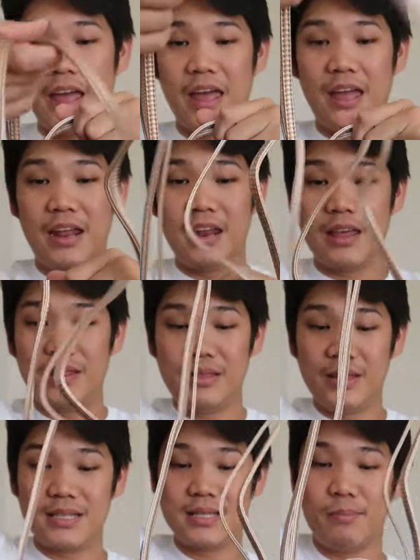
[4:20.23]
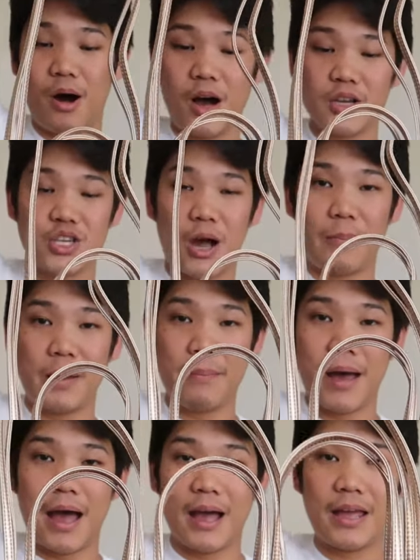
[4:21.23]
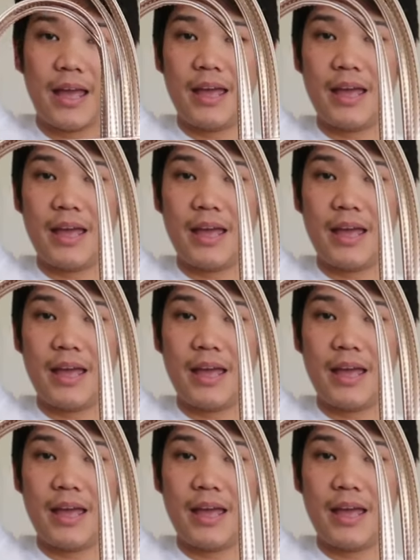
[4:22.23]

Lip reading: in the small shopping bag.